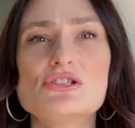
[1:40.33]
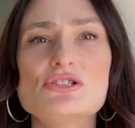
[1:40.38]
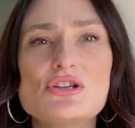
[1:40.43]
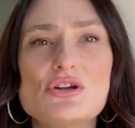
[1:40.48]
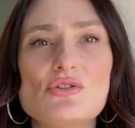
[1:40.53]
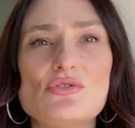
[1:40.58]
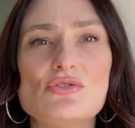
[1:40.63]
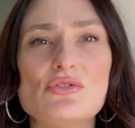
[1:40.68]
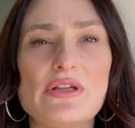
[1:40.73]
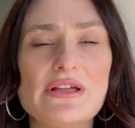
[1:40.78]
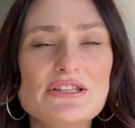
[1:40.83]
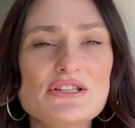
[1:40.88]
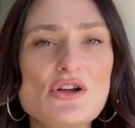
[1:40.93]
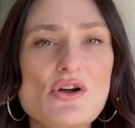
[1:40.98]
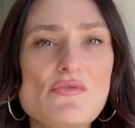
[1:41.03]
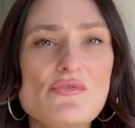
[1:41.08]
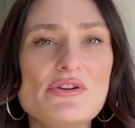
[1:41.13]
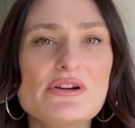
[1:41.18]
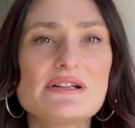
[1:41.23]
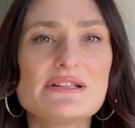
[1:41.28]
So let's go
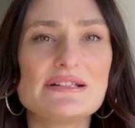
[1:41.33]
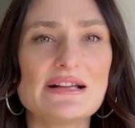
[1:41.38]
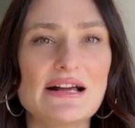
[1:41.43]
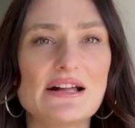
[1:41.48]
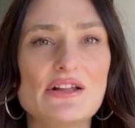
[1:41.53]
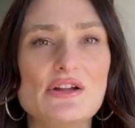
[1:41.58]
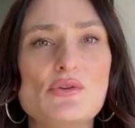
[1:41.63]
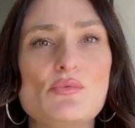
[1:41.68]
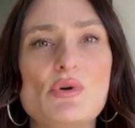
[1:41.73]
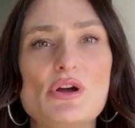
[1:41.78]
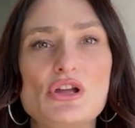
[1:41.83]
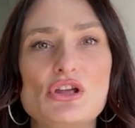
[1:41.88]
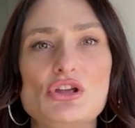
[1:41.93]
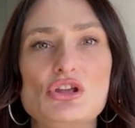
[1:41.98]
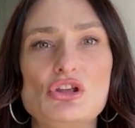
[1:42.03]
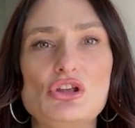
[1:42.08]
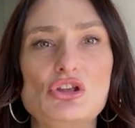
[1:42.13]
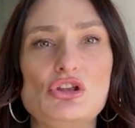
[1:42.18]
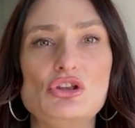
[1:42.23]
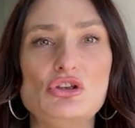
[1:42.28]
over exactly what
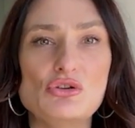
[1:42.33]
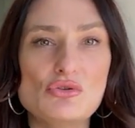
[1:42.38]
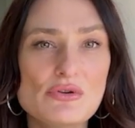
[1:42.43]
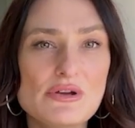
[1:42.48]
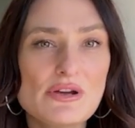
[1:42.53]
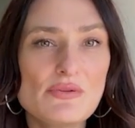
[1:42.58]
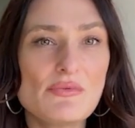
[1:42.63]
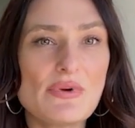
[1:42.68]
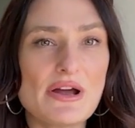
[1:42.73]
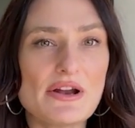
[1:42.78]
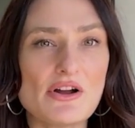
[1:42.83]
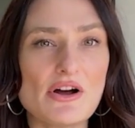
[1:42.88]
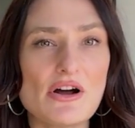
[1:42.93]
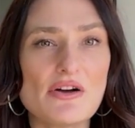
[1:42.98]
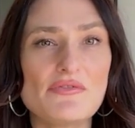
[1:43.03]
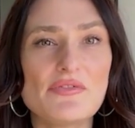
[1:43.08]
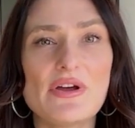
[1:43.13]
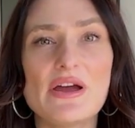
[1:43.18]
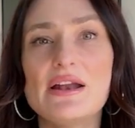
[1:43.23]
you can write off